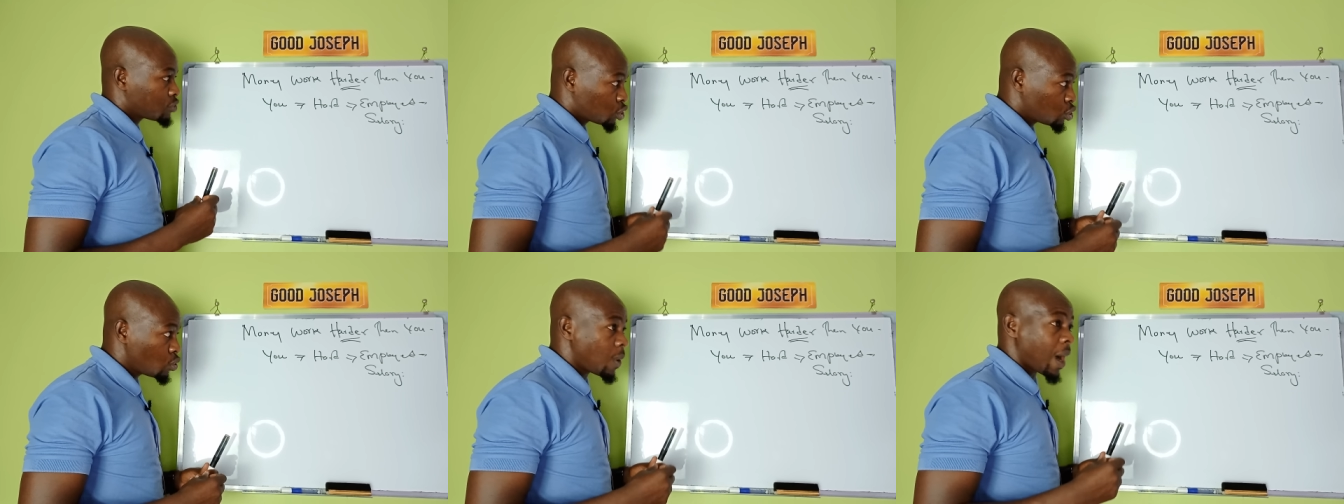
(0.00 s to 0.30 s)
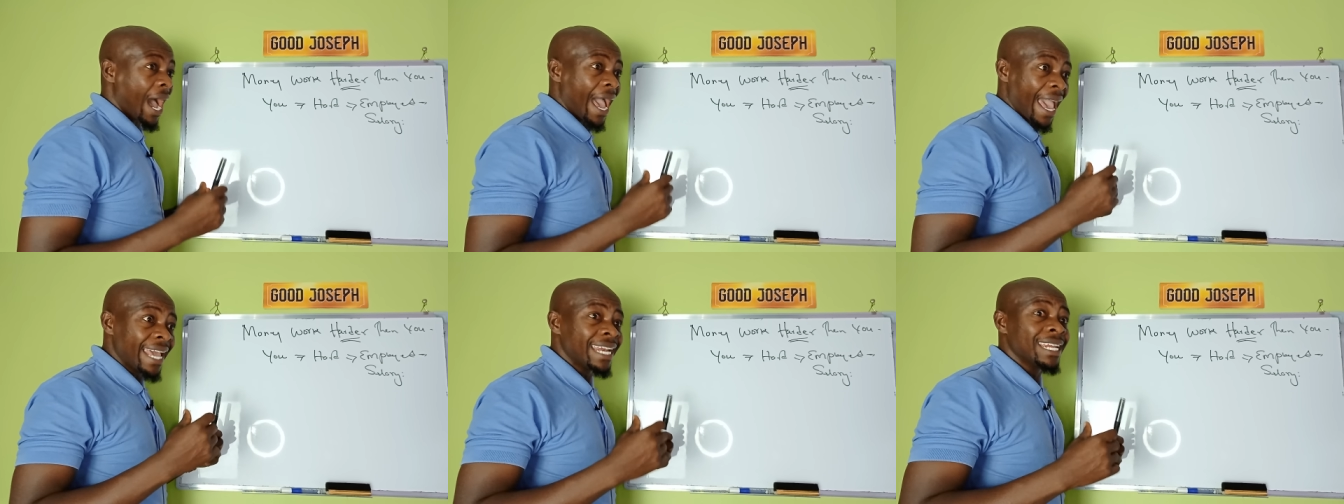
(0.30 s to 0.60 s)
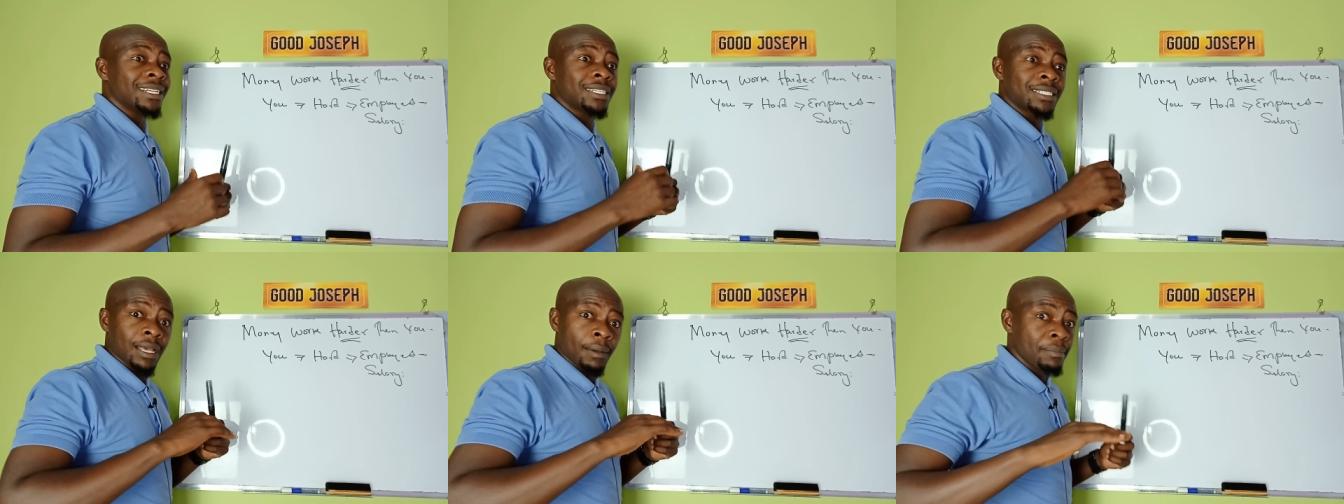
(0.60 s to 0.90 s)
Sure, and
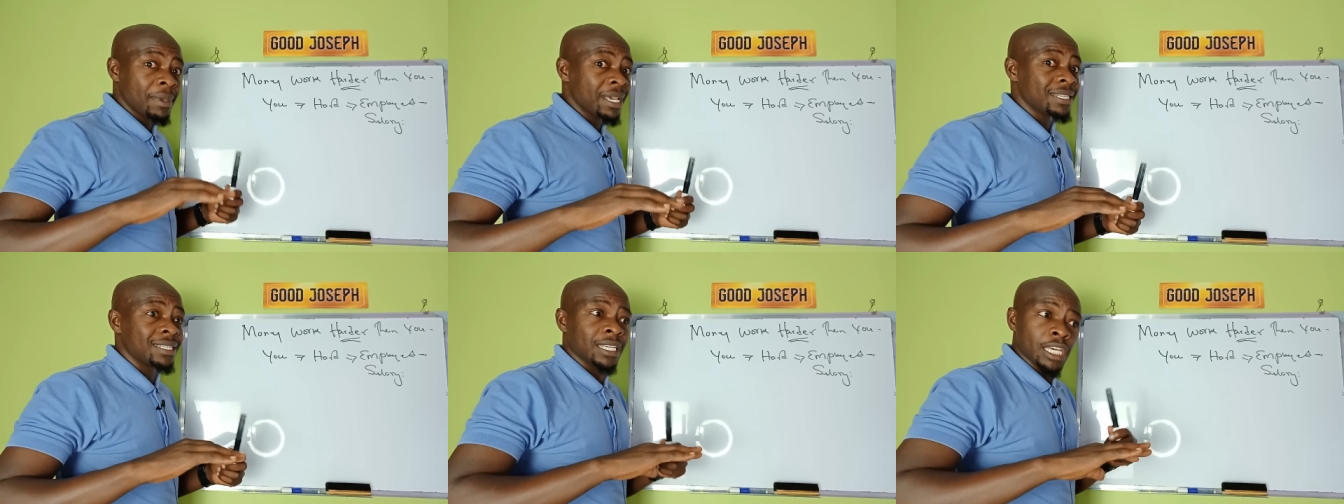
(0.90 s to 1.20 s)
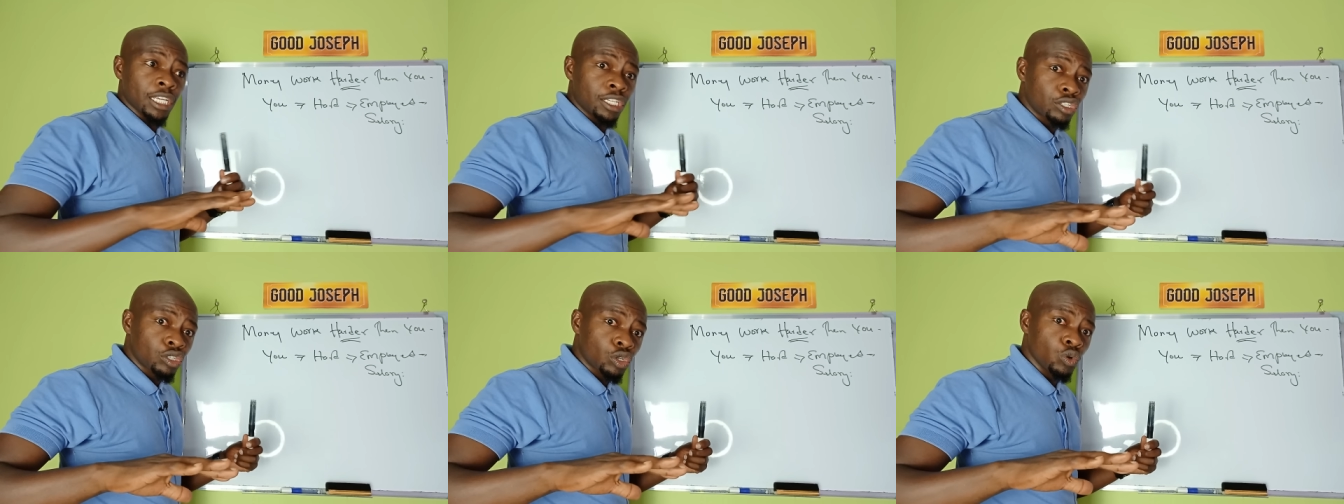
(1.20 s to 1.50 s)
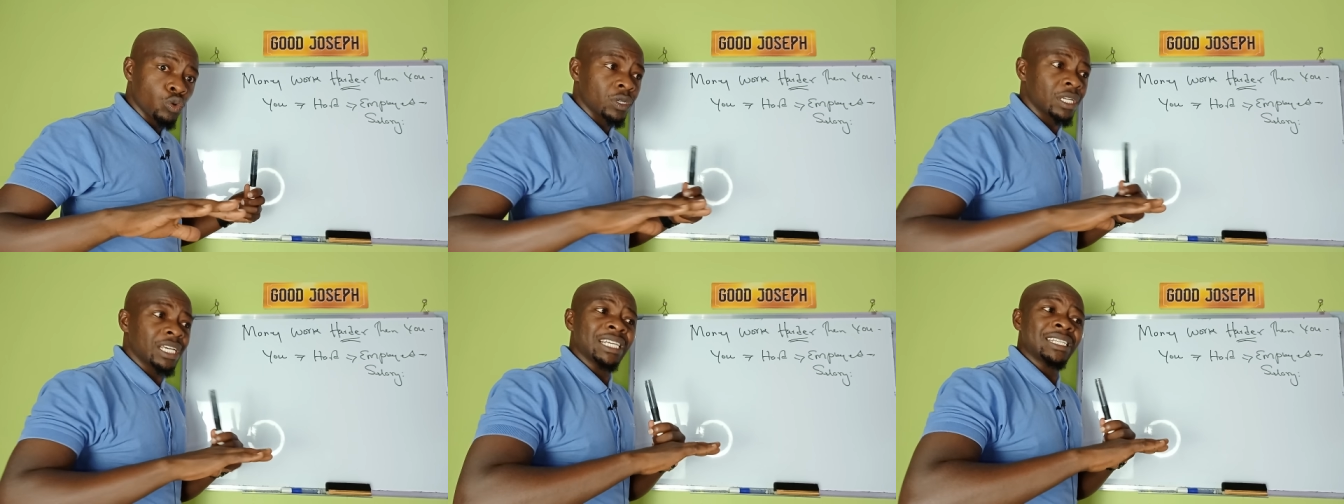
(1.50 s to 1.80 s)
it's amazing. It's good.